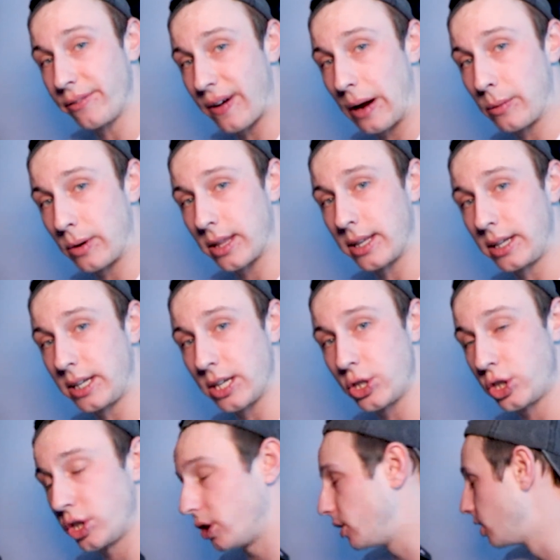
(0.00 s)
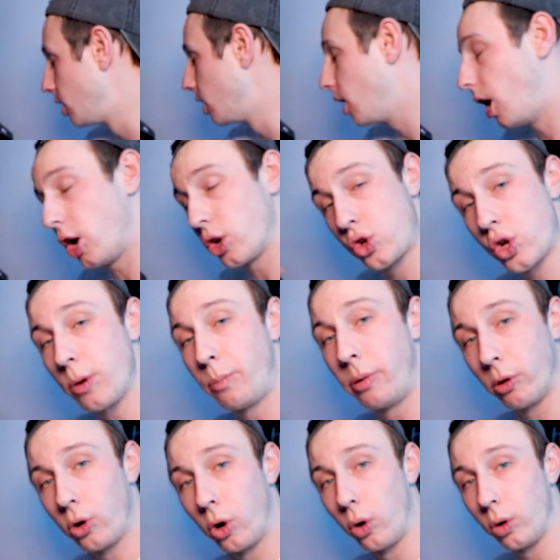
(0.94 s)
Founders Edition, a
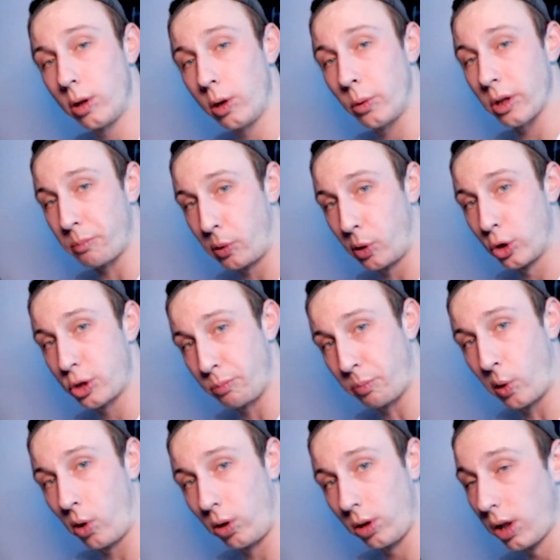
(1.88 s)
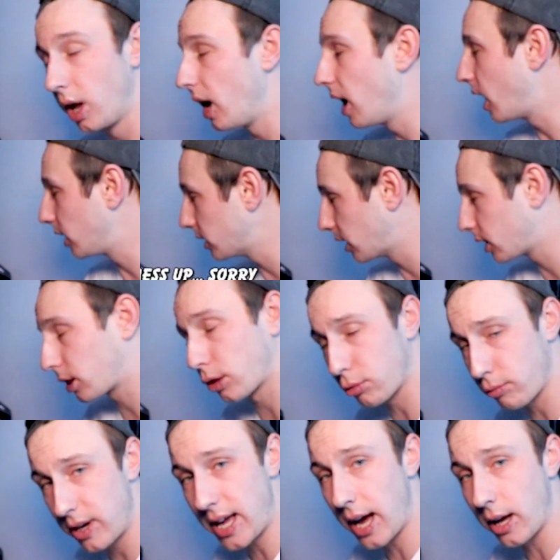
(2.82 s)
triple cooler with push-pull, and then
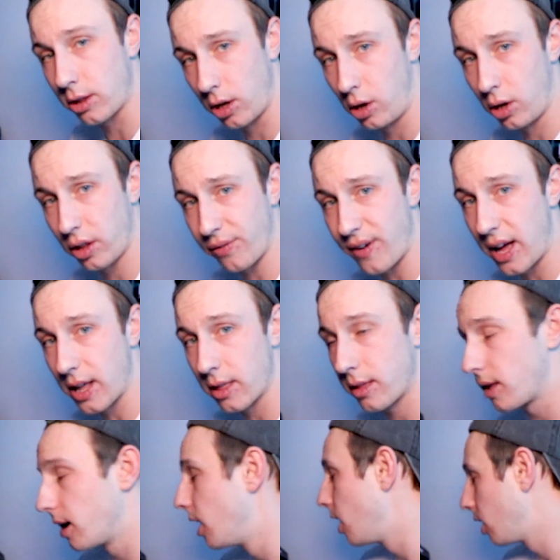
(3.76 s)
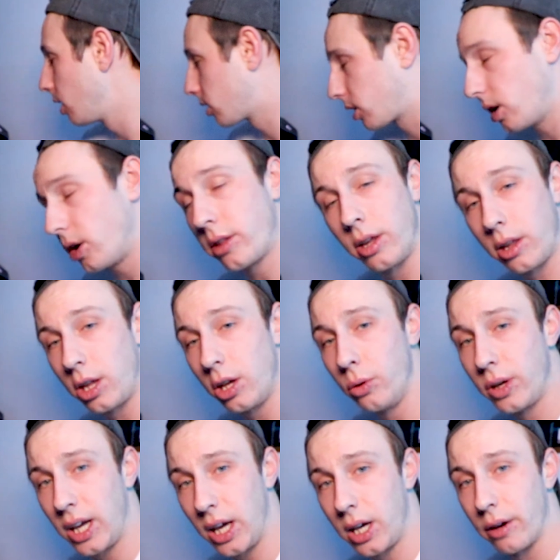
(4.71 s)
3 exhaust fans,
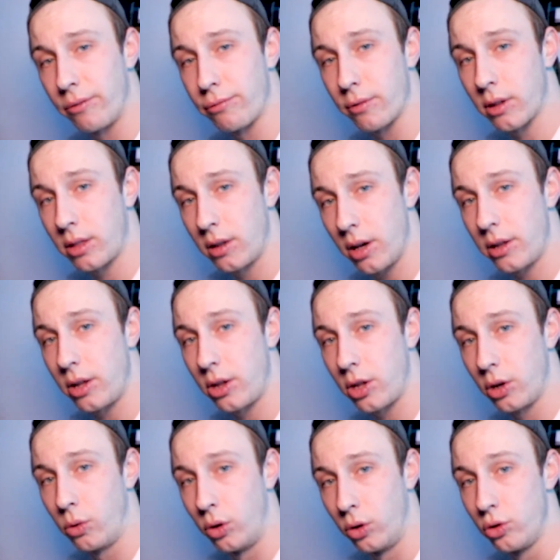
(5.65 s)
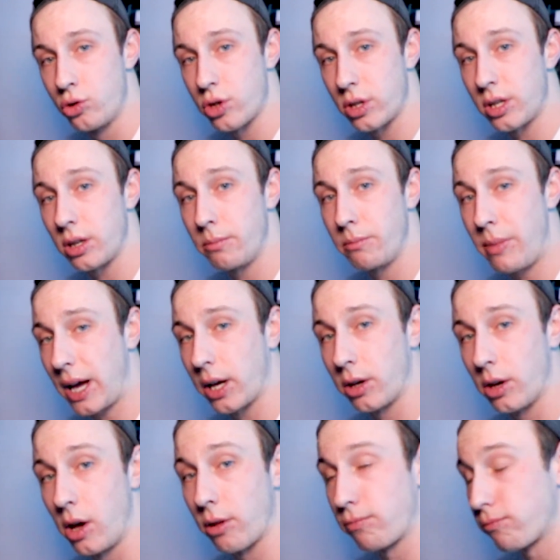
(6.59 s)
32 gig of 3200
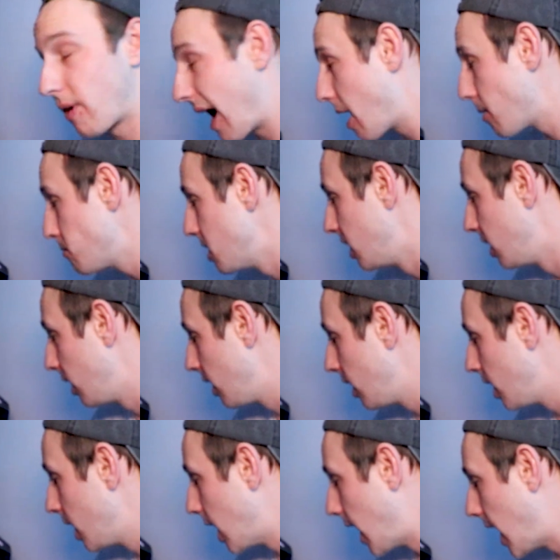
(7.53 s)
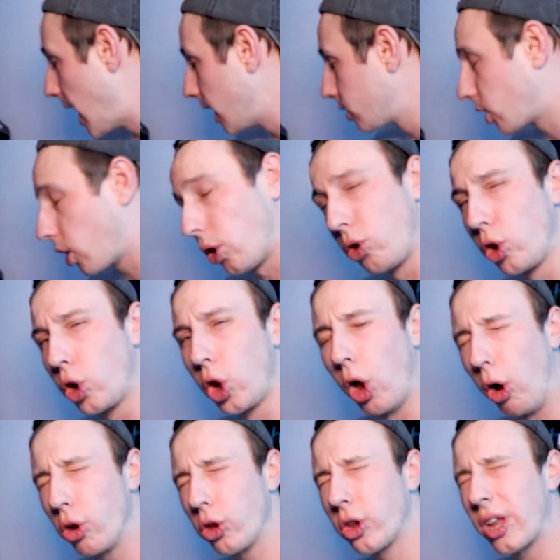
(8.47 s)
MHz RAM, and
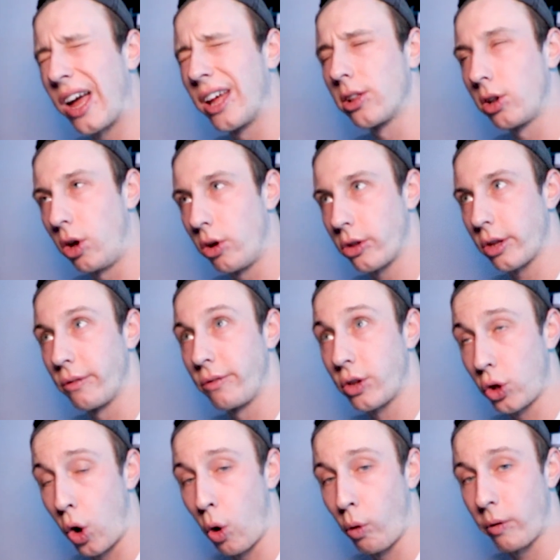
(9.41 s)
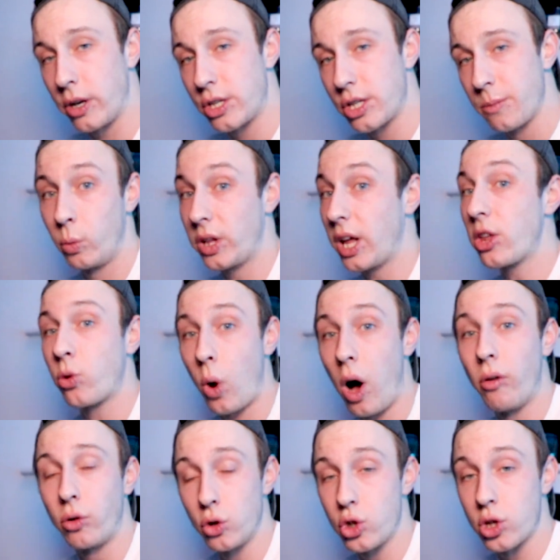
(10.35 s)
lots of storage with a
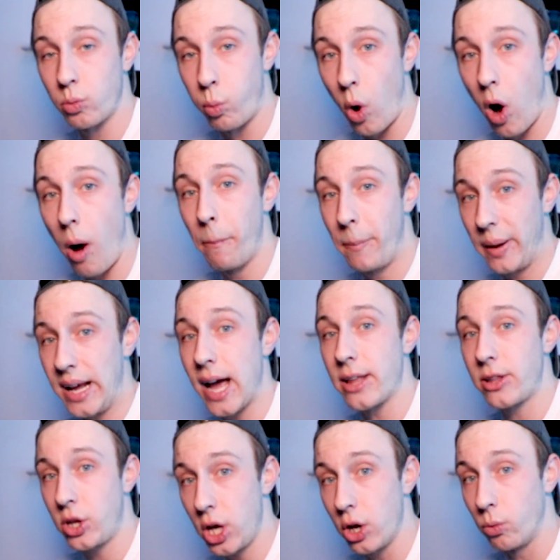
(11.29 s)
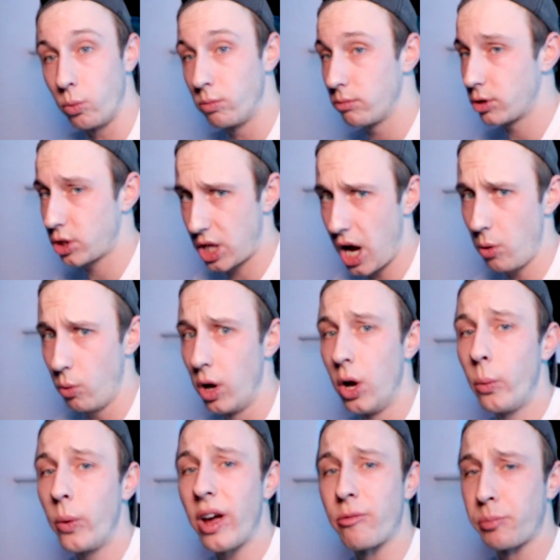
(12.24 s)
1200 watt PSU. So
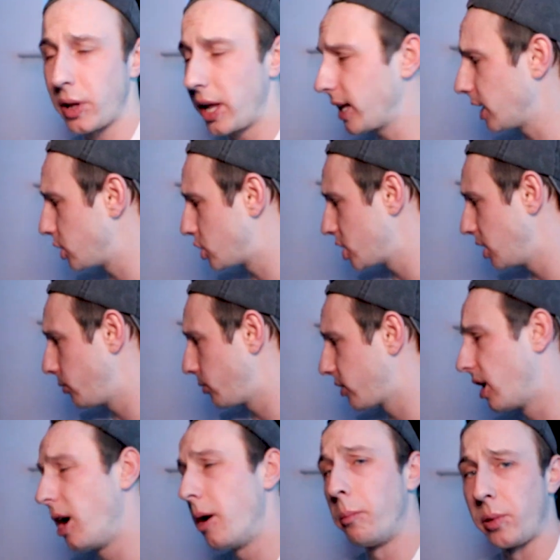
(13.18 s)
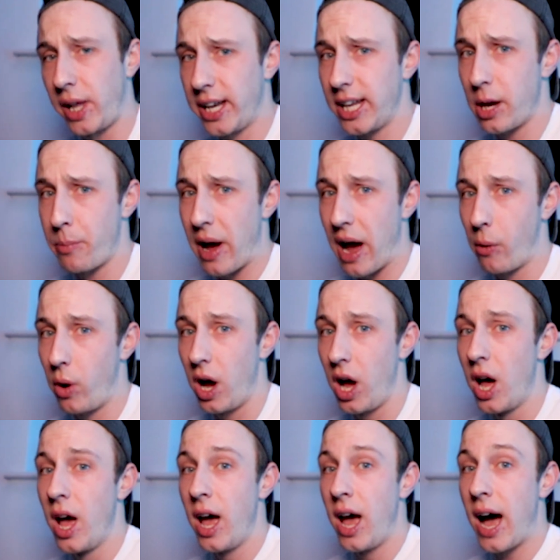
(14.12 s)
we have plenty of juice, plenty of power,
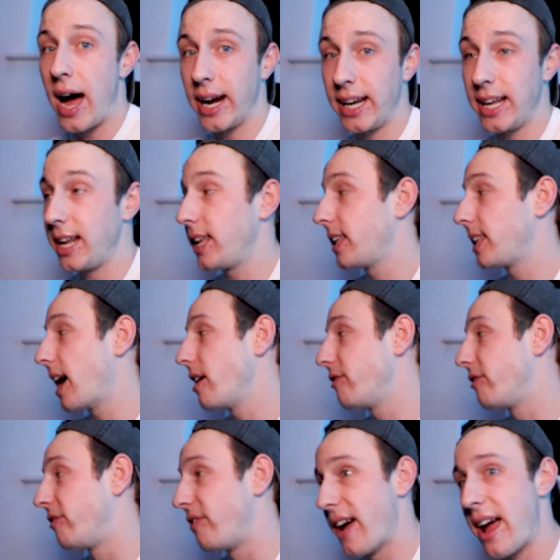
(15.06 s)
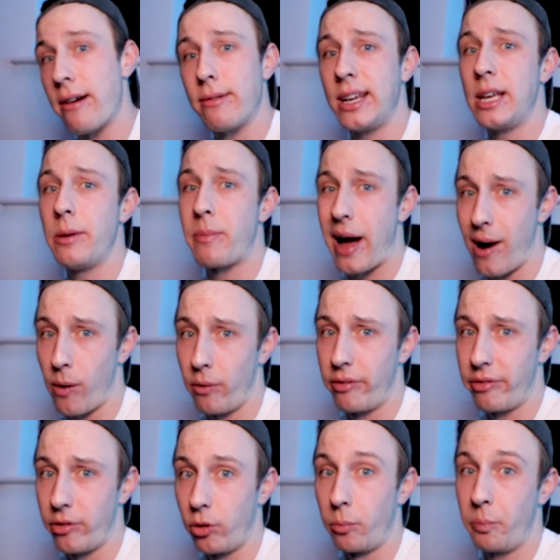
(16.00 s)
and it is a very
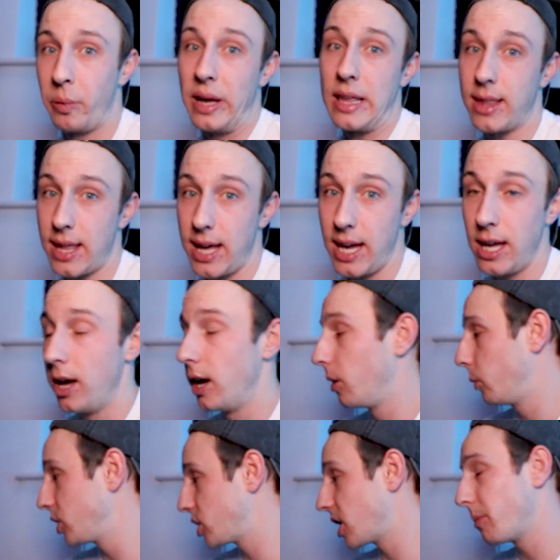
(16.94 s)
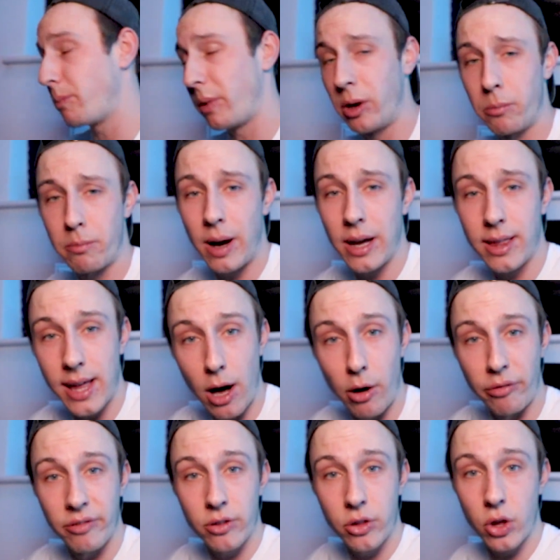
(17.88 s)
powerful PC, which I built
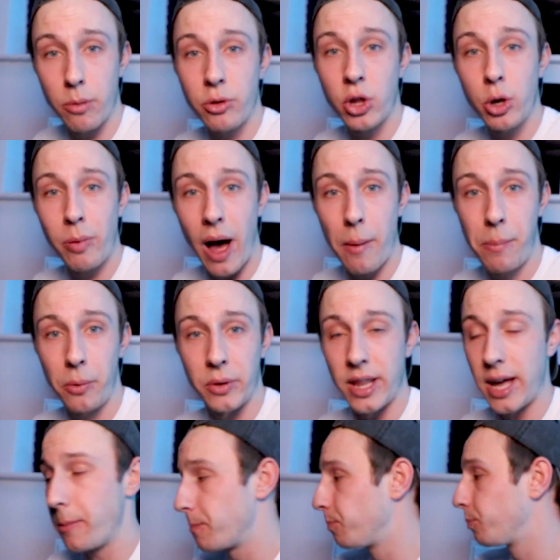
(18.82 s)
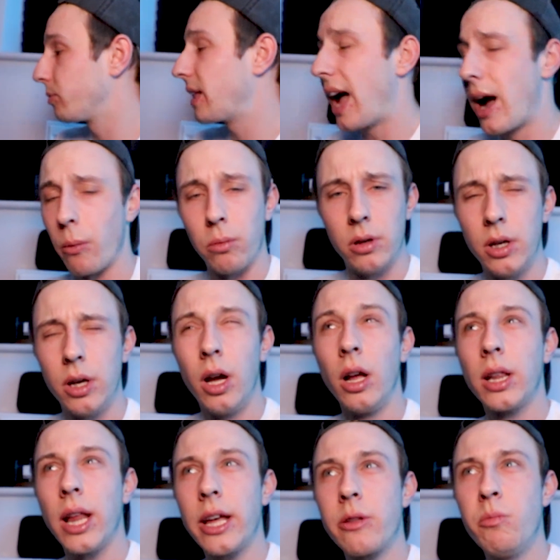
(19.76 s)
myself. So I'm super happy with it. Now,
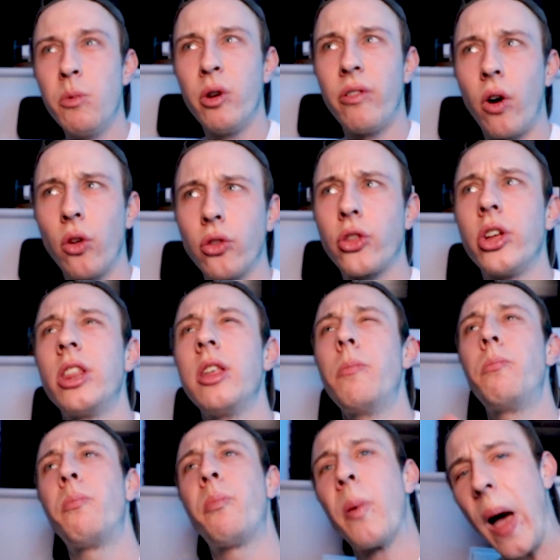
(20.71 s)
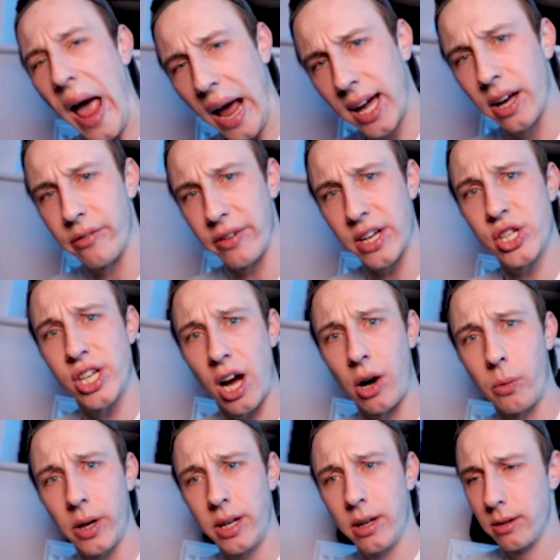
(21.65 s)
let's move on to the back of it,
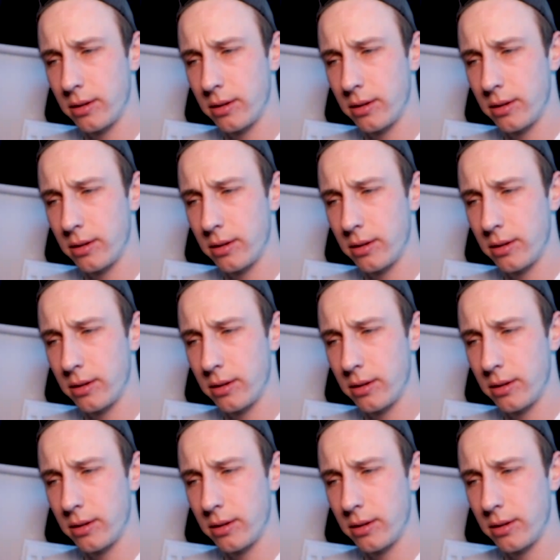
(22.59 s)
shall we?